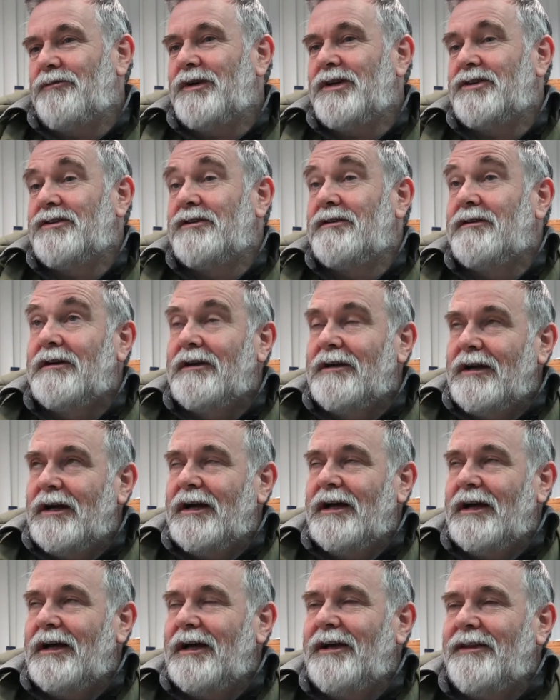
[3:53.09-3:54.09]
which
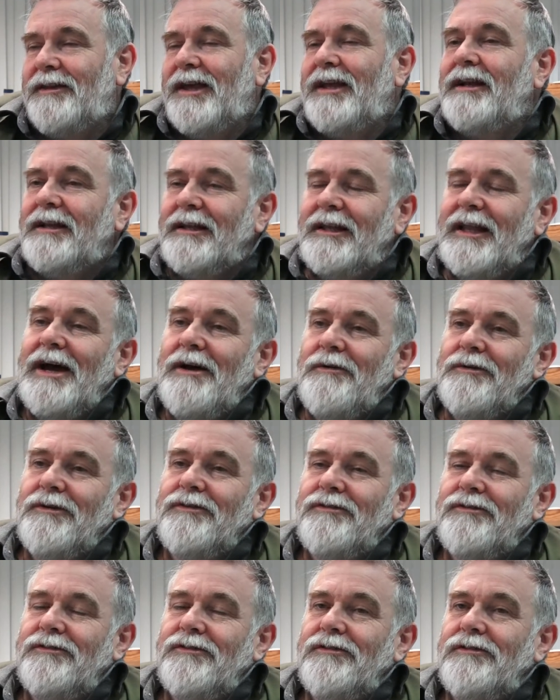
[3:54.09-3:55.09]
uh, then allow
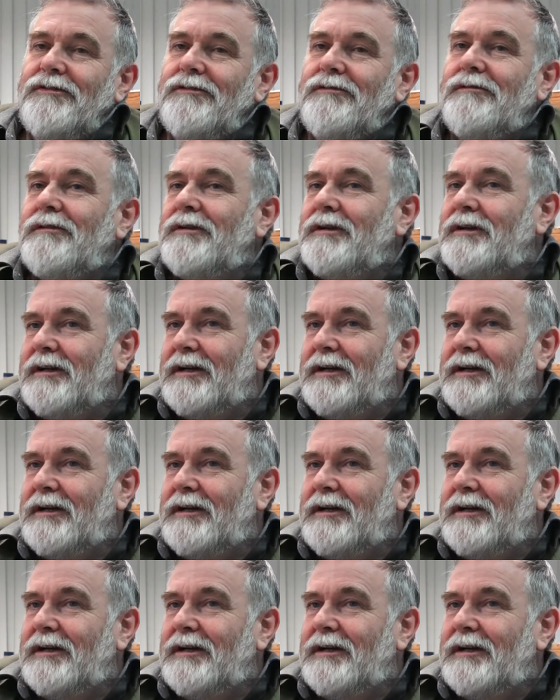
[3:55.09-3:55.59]
us to